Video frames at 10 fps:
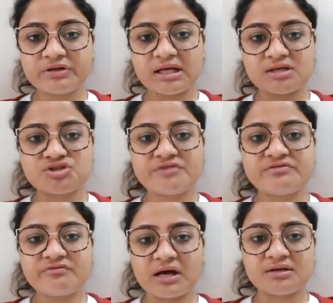with
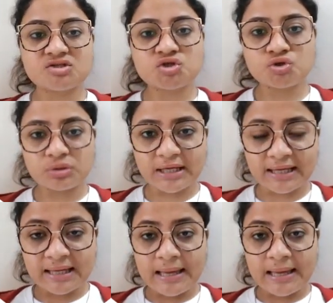HIV virus today,